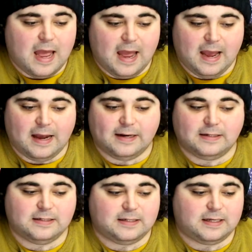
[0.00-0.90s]

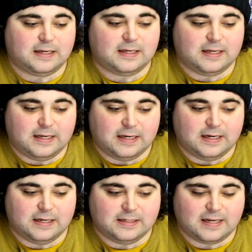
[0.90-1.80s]
and he
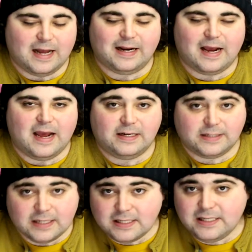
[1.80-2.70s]
is getting a
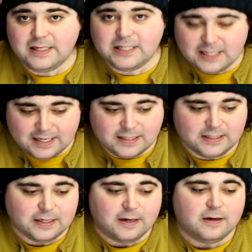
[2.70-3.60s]
$66